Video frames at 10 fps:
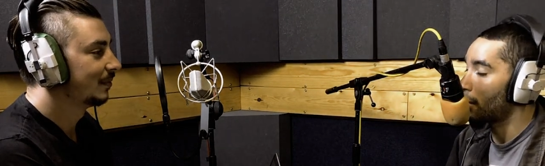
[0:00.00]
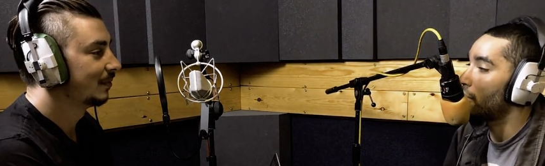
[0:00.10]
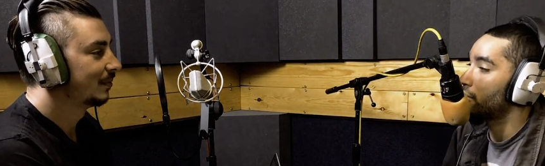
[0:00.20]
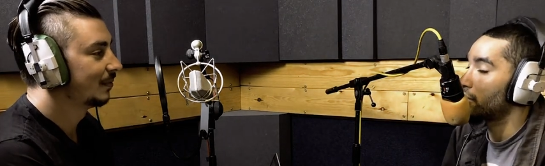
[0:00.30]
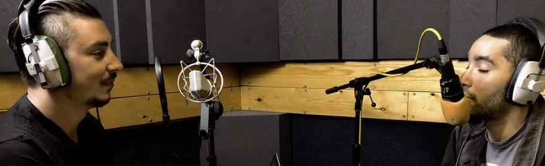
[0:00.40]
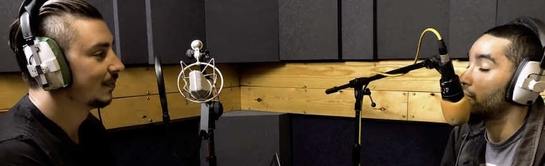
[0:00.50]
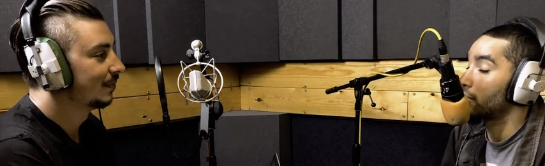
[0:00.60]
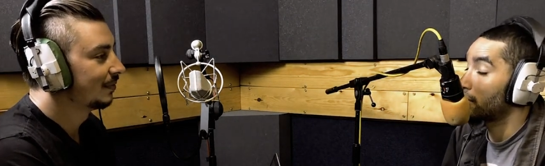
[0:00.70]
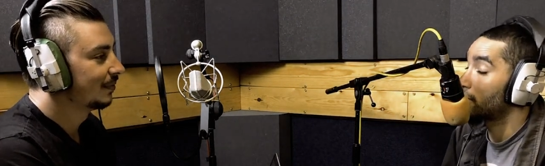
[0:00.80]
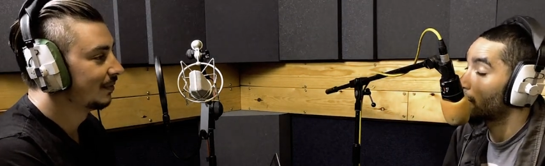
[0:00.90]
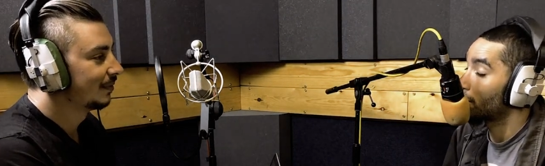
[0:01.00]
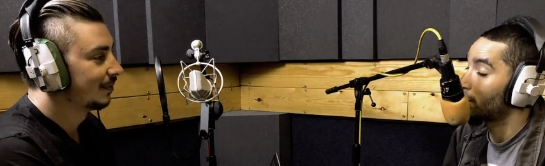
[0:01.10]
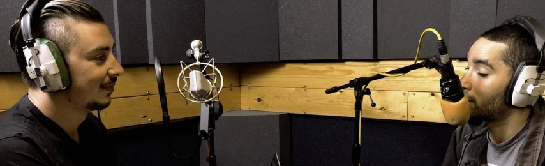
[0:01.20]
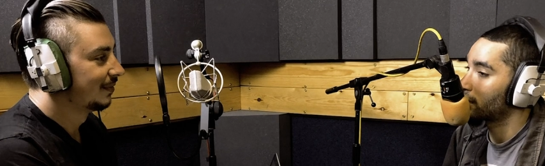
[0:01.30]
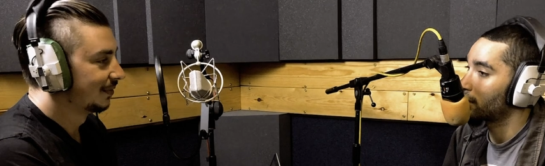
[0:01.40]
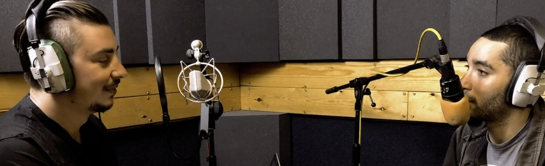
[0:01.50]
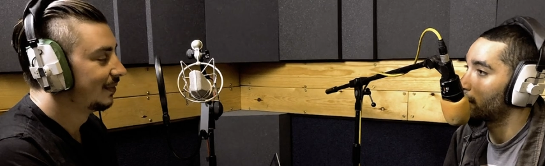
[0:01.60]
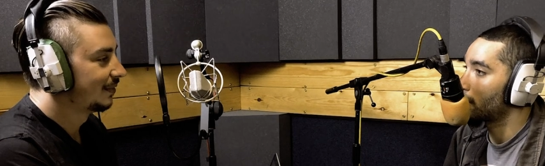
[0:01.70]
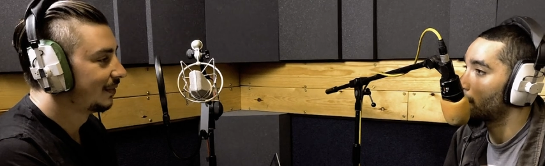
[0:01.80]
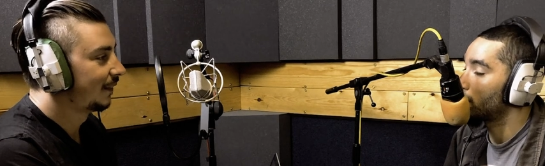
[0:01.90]
Speaker 1: Sorry, the second project I do is
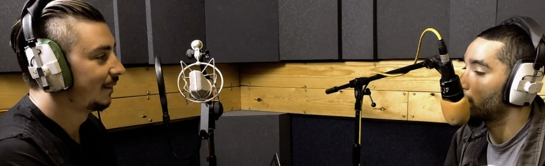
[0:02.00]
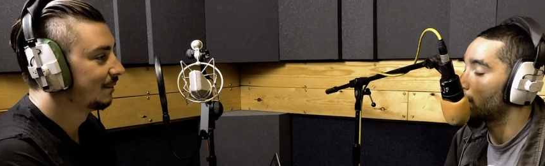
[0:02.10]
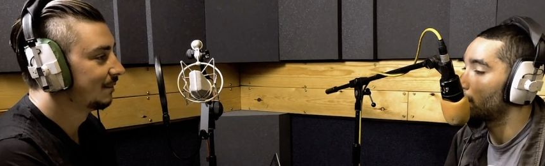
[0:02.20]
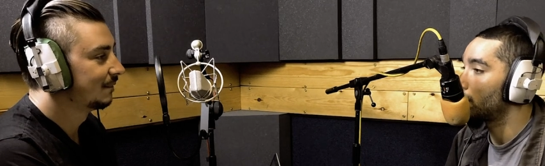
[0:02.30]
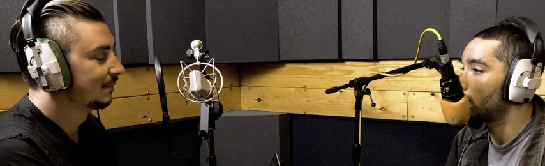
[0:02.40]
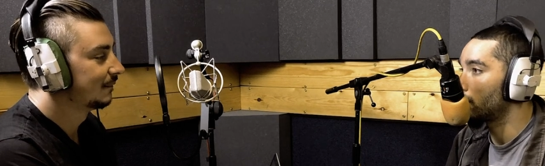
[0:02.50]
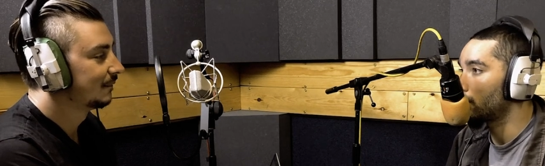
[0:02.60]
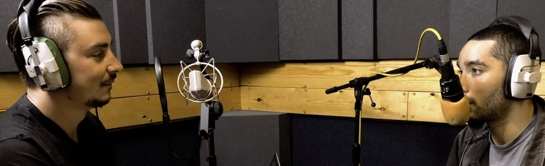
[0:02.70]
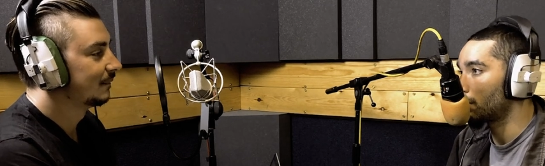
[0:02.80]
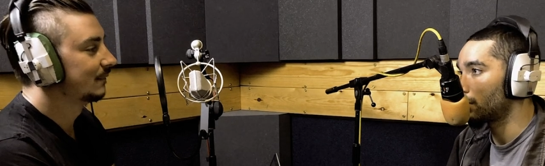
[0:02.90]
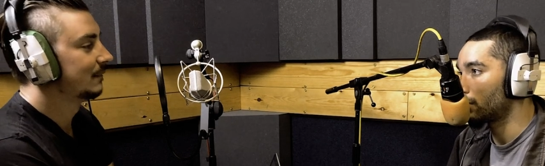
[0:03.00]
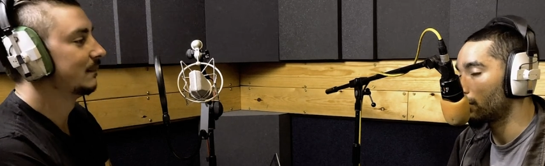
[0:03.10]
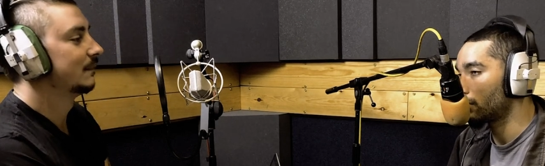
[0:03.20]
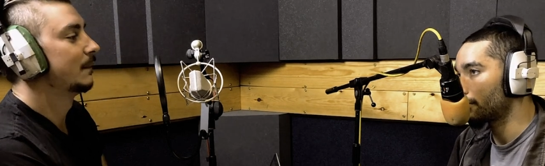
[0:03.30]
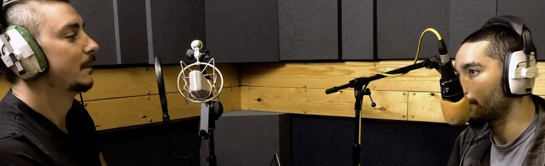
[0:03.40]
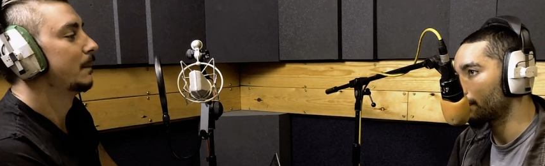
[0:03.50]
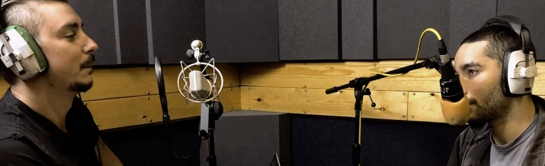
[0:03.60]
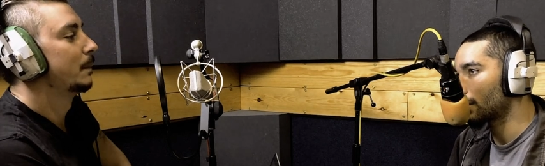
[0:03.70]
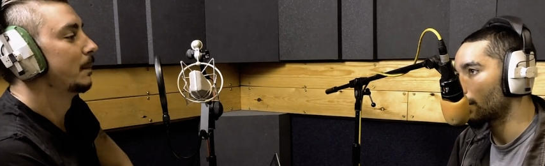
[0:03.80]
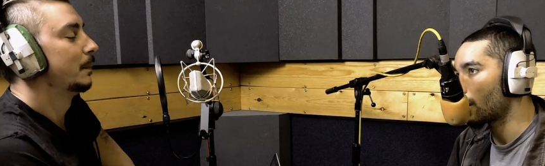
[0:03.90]
I'm also a producer. I produce
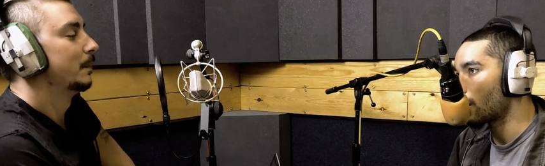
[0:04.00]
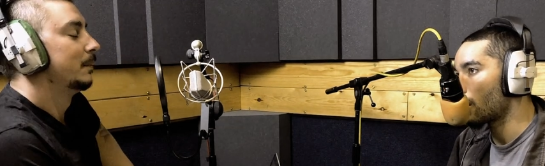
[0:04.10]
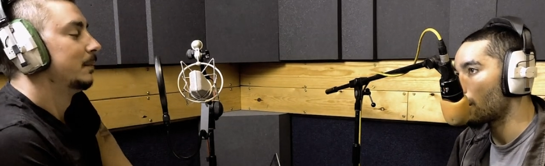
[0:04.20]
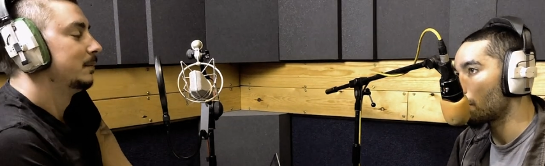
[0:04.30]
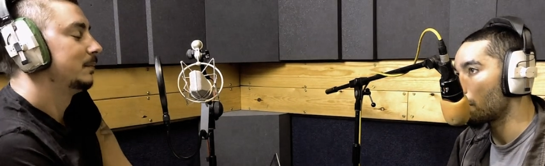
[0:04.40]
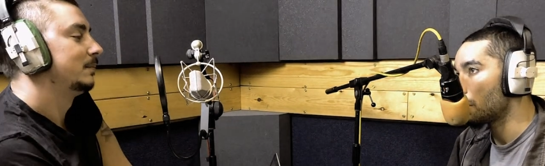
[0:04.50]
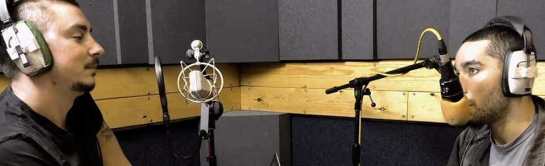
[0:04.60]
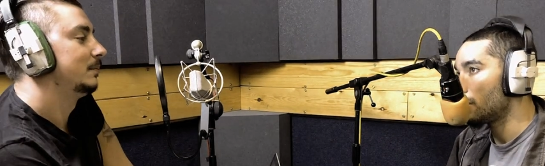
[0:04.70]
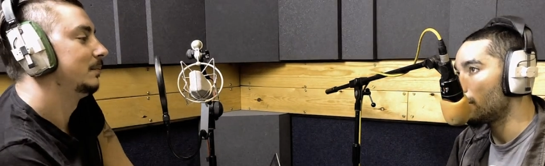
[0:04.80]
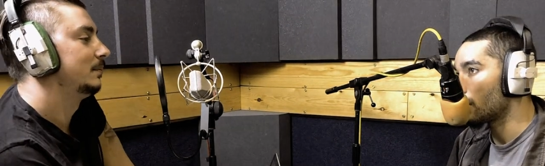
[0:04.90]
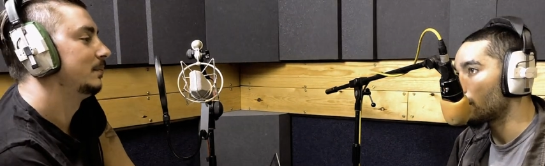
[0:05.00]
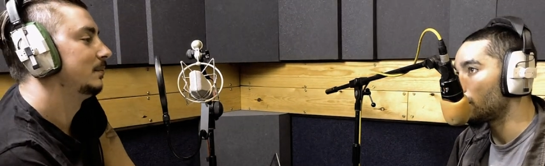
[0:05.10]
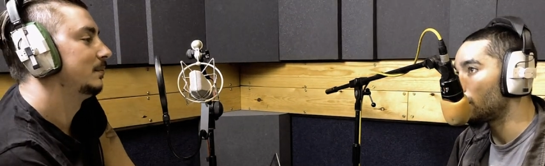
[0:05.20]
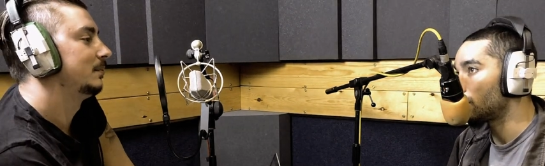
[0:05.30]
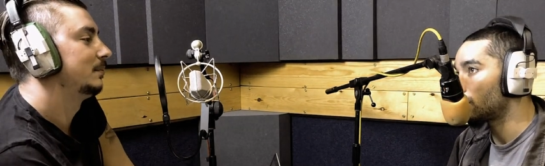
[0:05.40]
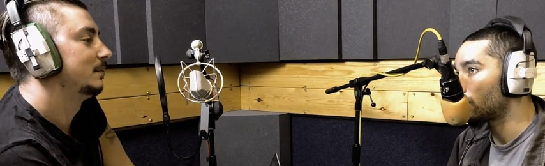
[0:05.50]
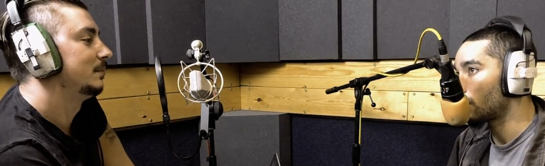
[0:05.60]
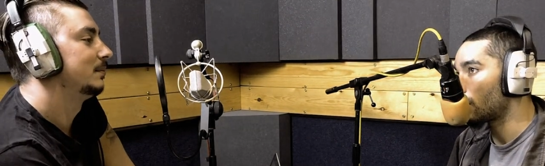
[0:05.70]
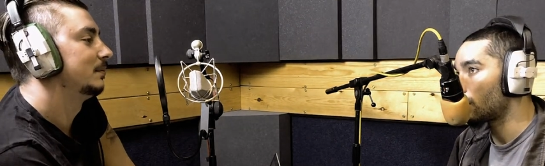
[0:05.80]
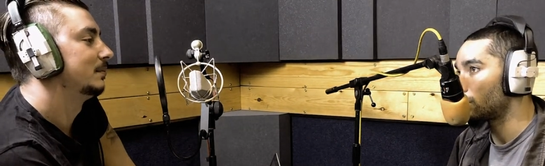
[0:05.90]
90s
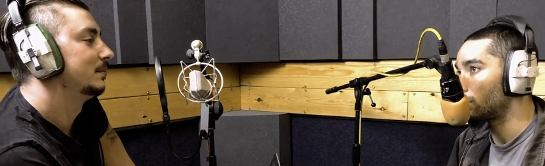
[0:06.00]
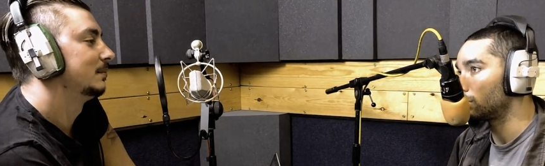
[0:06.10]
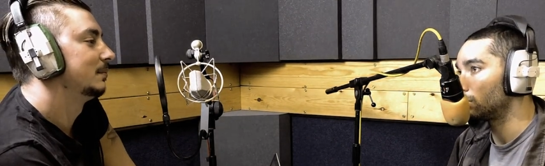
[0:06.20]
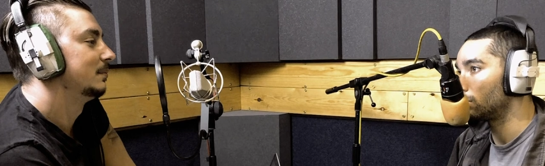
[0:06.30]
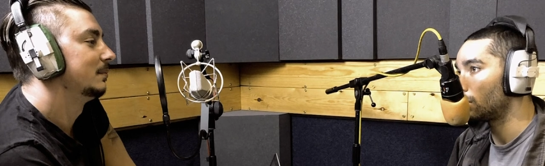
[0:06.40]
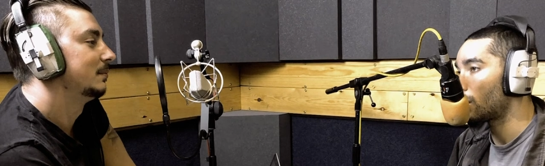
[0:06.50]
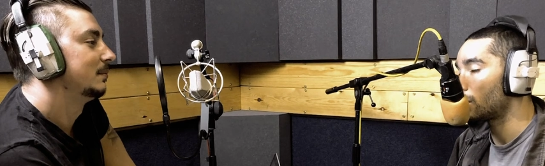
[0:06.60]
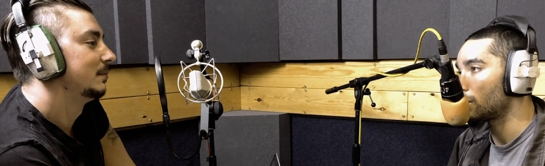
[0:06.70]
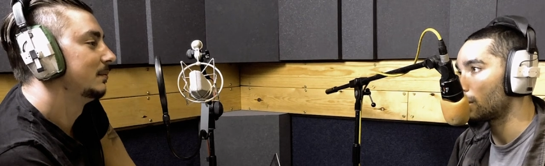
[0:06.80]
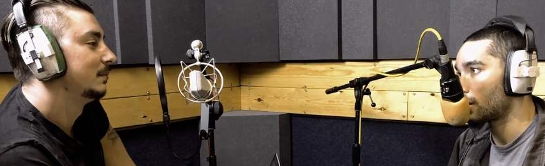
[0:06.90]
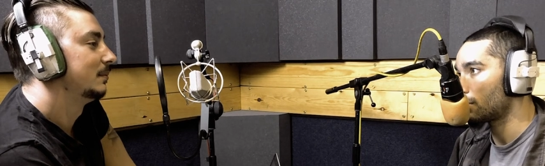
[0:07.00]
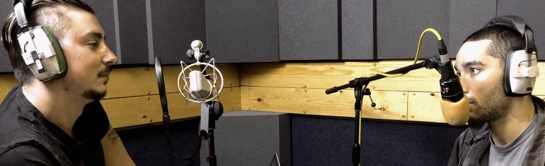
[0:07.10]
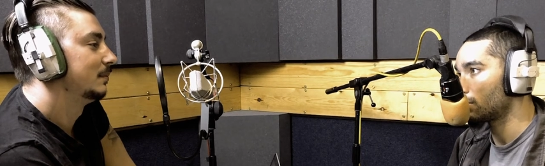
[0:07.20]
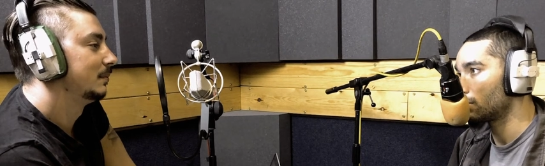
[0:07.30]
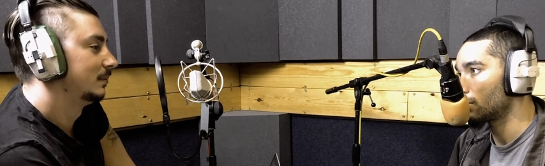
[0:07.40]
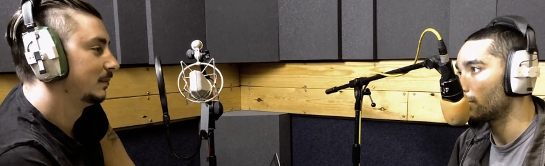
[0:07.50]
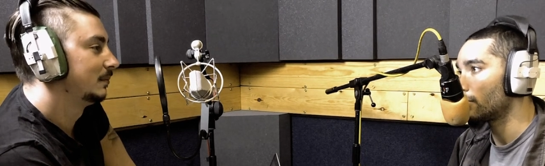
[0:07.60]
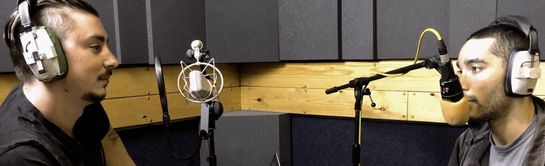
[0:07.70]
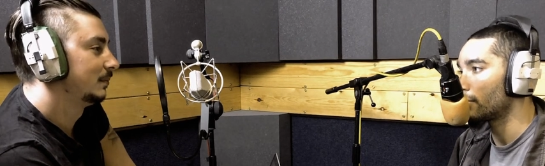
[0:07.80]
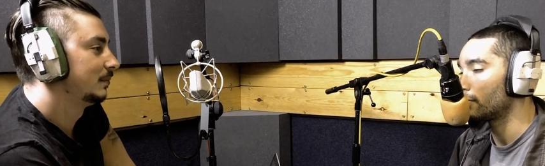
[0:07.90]
style IDM,
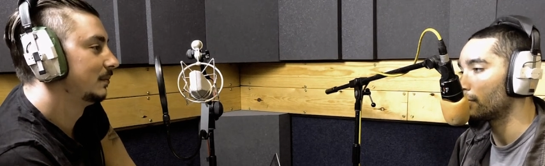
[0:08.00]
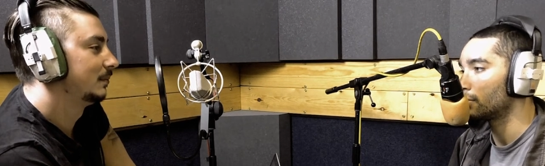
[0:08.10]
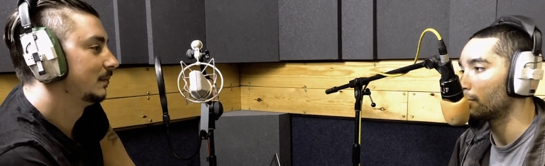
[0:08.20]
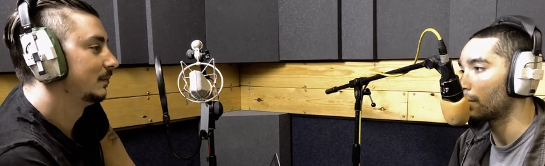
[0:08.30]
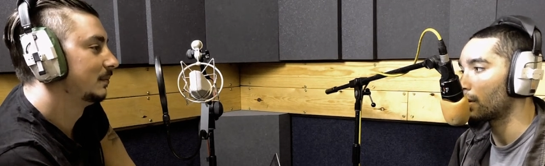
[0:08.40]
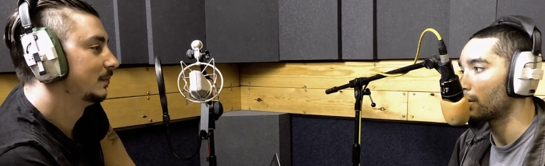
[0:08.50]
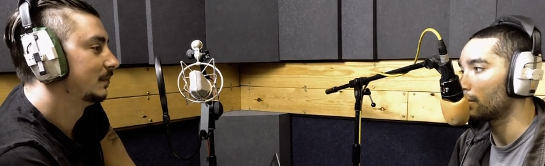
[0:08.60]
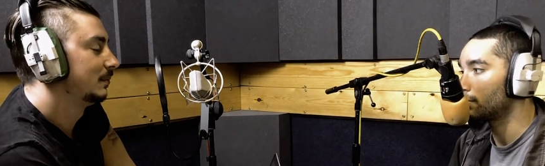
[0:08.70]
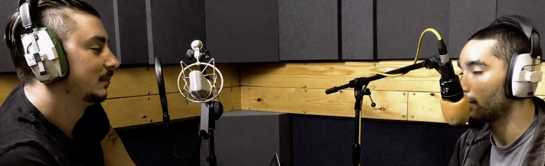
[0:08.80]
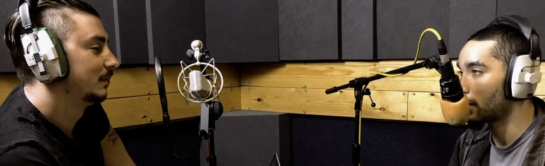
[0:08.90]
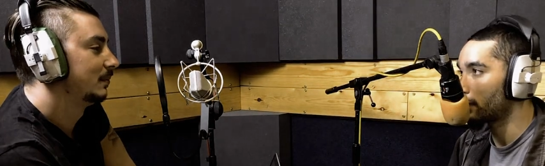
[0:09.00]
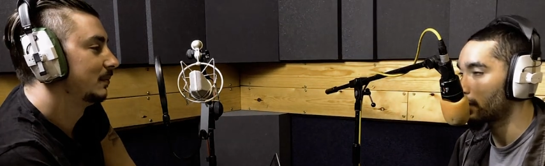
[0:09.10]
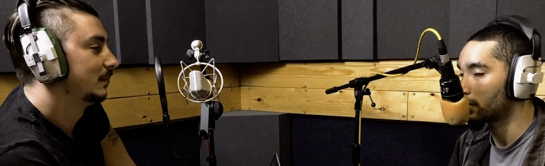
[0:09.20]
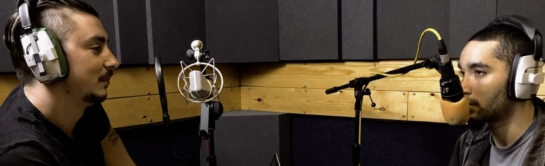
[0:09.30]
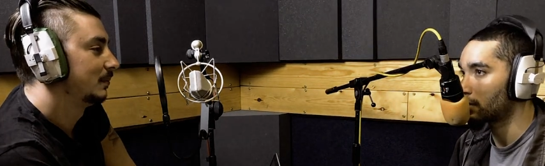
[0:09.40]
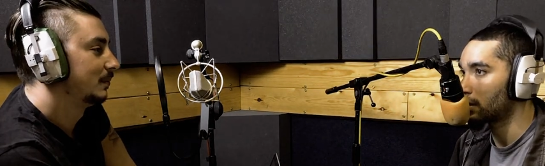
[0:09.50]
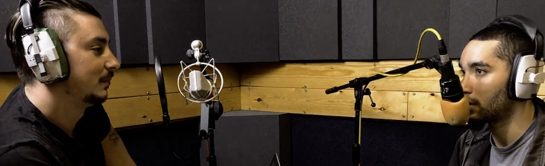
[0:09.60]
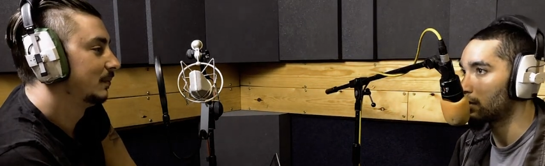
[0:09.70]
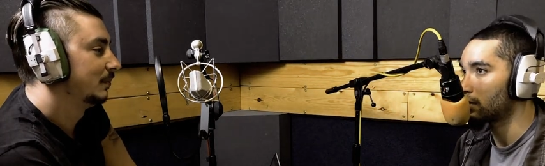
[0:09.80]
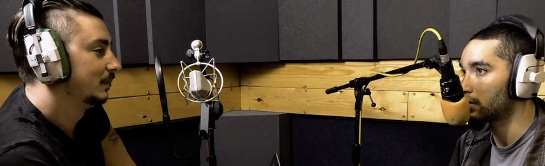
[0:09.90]
very influenced by Aphex
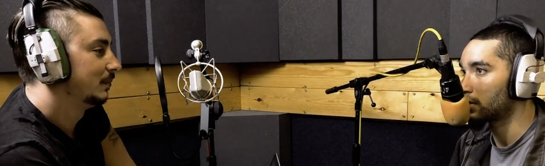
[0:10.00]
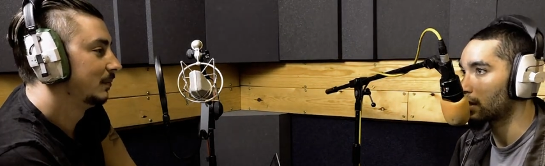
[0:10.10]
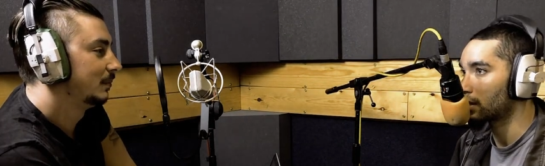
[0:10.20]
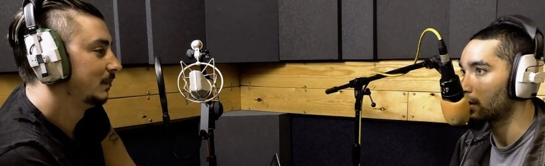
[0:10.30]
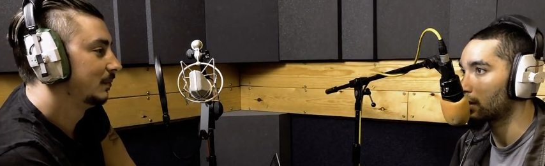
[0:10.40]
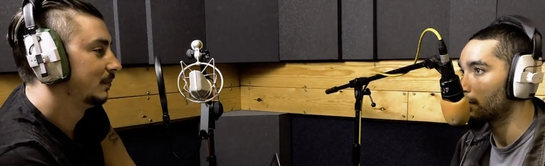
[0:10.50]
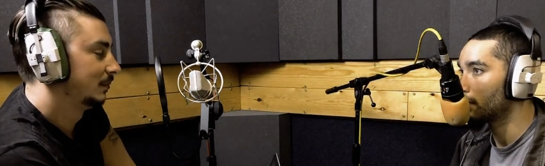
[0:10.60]
Twin, Autechre,